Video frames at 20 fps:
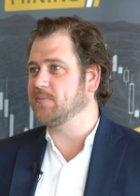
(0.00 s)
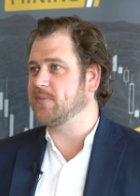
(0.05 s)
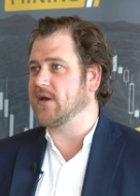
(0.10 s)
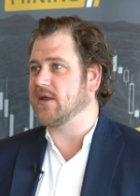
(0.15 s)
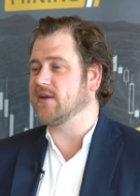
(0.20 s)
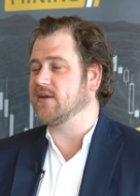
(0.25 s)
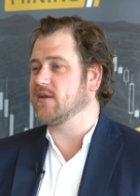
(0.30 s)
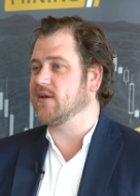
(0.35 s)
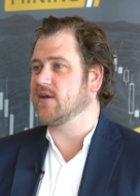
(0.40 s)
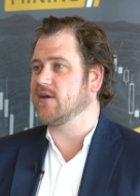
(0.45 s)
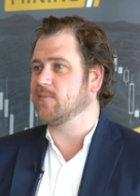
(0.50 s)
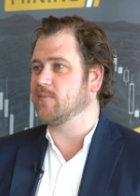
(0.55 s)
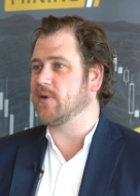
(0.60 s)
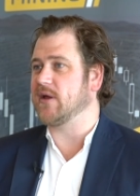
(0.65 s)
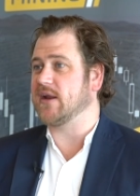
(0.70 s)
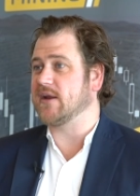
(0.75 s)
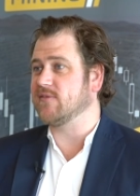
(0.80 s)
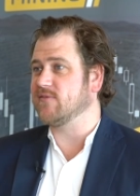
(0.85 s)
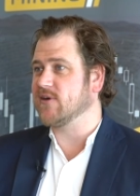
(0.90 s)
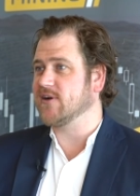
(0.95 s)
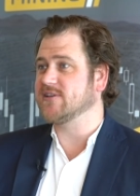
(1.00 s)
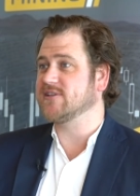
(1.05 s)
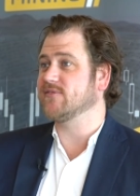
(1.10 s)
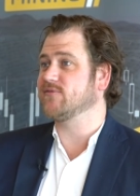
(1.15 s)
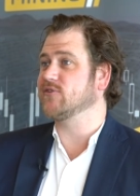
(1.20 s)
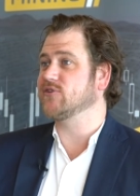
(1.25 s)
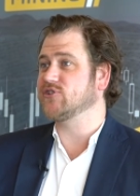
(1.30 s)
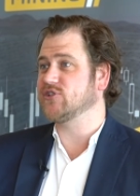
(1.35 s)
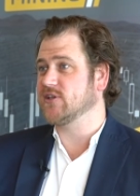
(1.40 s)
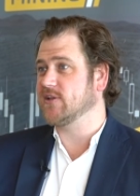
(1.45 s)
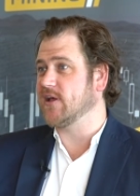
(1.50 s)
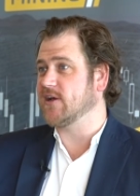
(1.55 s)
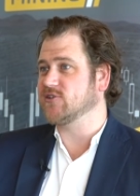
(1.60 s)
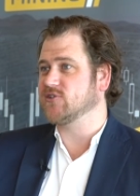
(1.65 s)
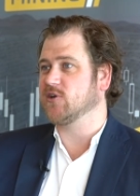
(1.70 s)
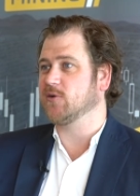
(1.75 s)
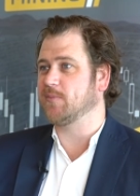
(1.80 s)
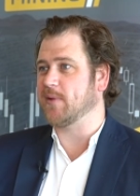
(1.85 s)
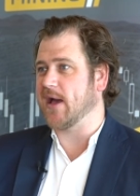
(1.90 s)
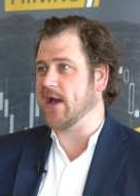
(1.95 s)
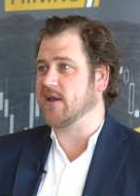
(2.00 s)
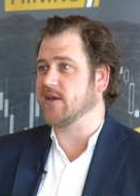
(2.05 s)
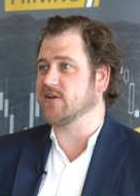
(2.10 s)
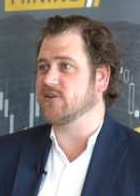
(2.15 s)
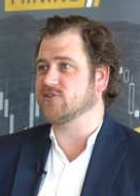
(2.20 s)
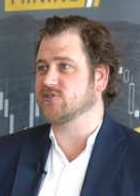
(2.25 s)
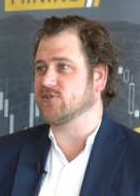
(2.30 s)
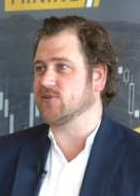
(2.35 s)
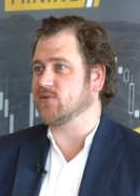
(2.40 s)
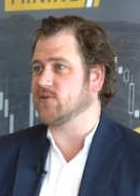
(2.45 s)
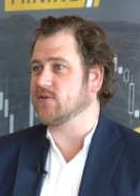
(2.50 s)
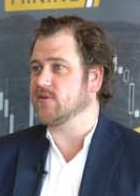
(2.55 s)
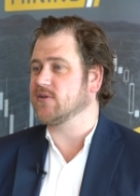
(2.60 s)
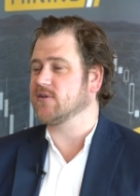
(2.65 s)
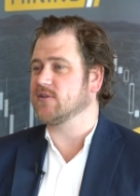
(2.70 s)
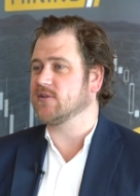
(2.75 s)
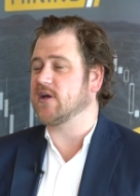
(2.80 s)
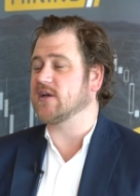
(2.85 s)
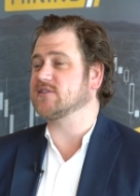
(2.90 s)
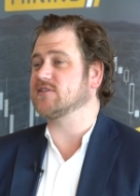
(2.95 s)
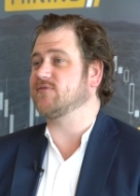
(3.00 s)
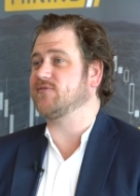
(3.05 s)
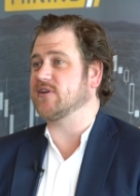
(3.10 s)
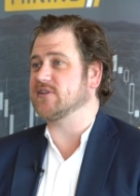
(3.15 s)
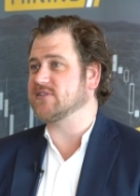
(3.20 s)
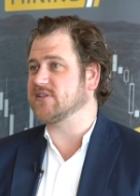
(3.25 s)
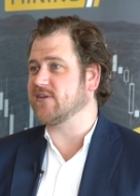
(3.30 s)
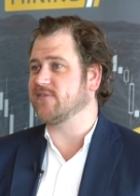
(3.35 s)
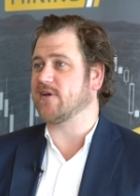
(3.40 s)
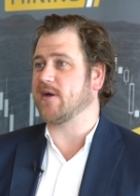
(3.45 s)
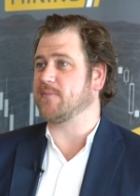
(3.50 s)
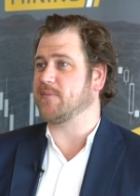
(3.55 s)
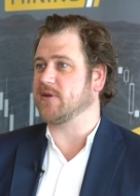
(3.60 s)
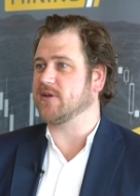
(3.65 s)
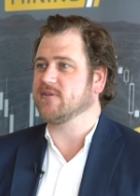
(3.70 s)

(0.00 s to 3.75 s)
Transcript: but in a very different geological package. So lots of fun stuff happening.